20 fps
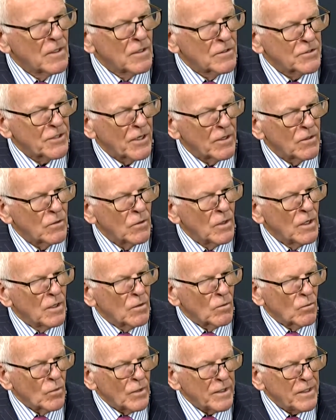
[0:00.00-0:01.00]
So
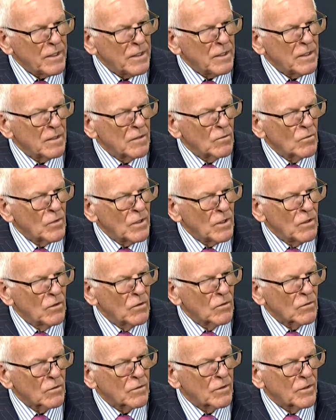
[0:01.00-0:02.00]
we
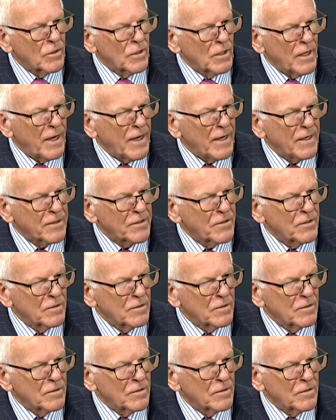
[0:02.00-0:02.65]
look at,